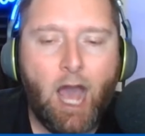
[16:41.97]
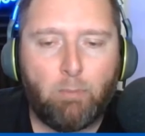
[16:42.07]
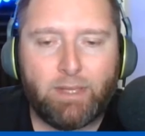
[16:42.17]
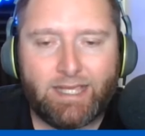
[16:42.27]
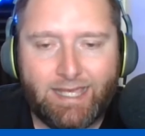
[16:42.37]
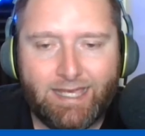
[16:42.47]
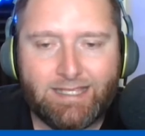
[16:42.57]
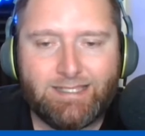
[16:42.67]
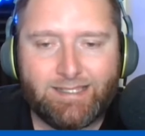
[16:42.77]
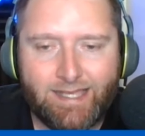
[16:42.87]
helping
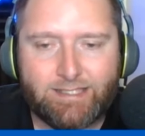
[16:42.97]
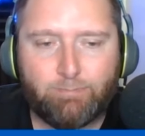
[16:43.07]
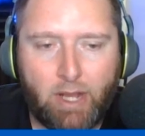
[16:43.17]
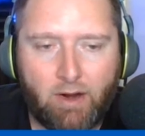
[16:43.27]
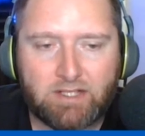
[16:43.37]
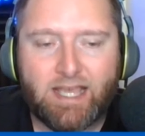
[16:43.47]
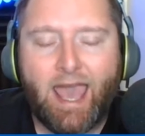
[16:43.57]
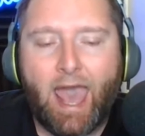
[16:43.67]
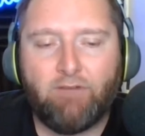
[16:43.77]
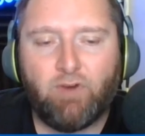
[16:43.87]
kids, teens, and parents
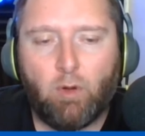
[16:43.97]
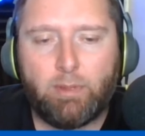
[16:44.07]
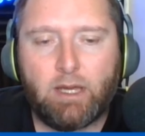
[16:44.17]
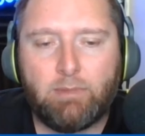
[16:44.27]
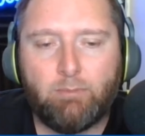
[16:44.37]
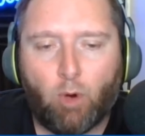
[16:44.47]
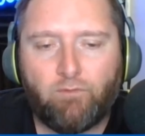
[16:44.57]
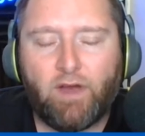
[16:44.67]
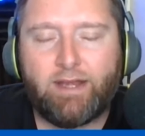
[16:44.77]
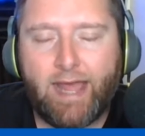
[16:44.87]
have fun while becoming more
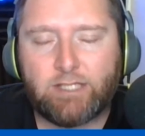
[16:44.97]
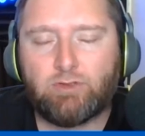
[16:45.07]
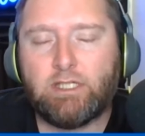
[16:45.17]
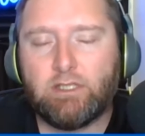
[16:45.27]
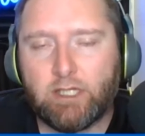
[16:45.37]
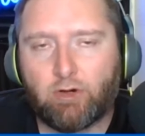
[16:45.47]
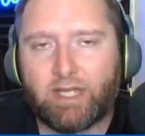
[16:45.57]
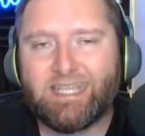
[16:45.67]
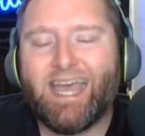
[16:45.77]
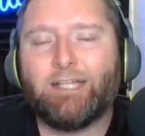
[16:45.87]
financially
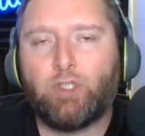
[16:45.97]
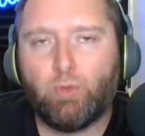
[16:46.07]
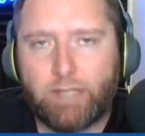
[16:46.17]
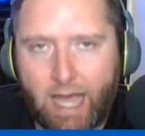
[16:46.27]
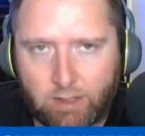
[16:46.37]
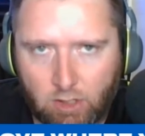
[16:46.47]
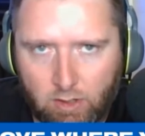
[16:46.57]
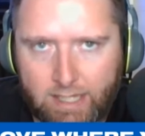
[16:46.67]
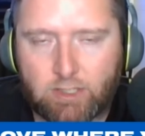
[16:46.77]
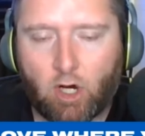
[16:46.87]
literate
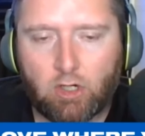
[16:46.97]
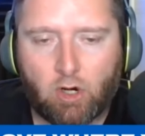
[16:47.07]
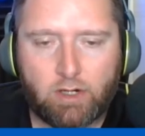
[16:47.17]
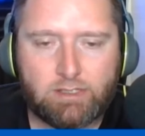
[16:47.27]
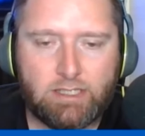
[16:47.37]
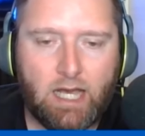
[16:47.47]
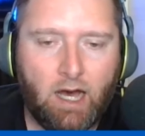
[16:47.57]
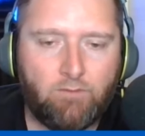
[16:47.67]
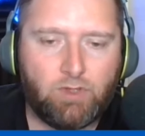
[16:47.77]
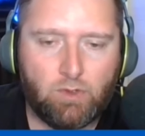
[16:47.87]
together. It's all courtesy
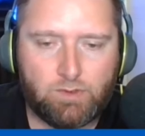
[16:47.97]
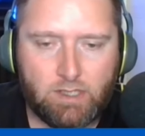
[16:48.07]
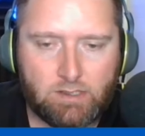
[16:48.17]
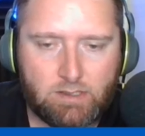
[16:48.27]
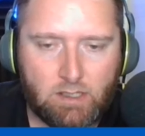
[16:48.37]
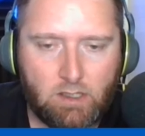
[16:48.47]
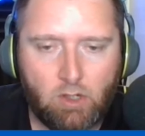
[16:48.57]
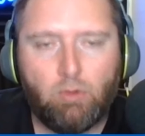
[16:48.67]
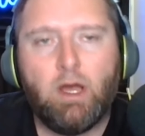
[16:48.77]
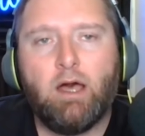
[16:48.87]
of
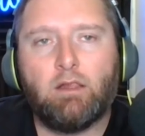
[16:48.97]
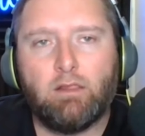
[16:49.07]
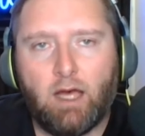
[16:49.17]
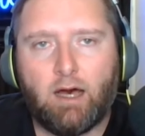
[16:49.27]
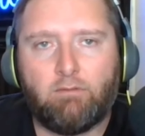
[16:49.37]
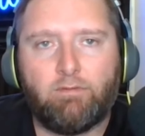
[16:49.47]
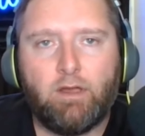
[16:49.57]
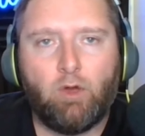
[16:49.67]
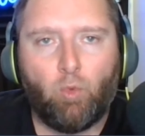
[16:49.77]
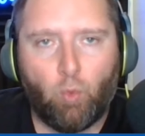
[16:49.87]
UCCU. Love
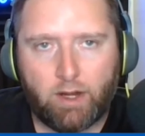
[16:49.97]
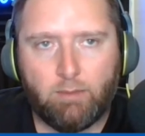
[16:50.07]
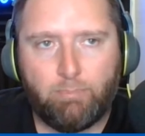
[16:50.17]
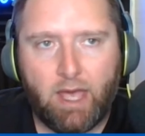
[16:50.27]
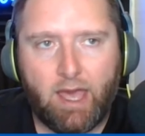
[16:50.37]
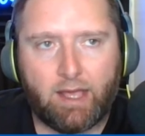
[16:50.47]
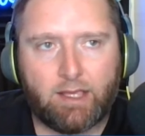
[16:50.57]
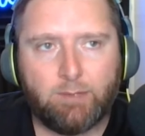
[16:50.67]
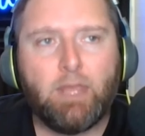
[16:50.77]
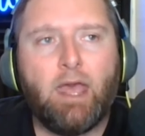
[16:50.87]
where you bank.